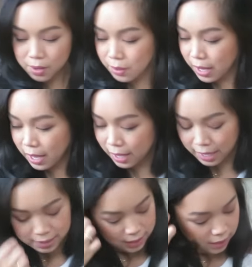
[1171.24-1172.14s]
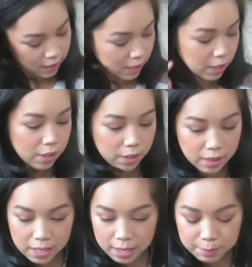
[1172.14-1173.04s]
Okay, guys,
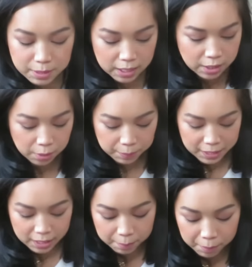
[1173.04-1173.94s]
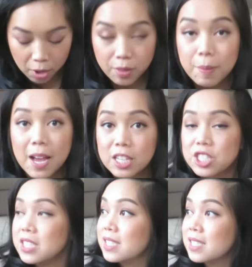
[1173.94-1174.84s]
Good thing I'm done opening up all the
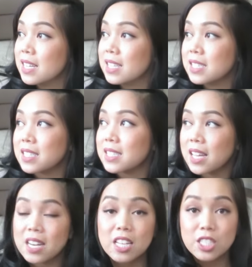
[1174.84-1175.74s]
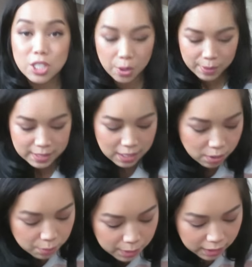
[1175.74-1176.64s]
packages because the sun is going
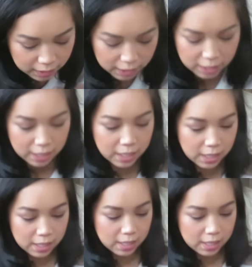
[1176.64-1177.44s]
down quickly.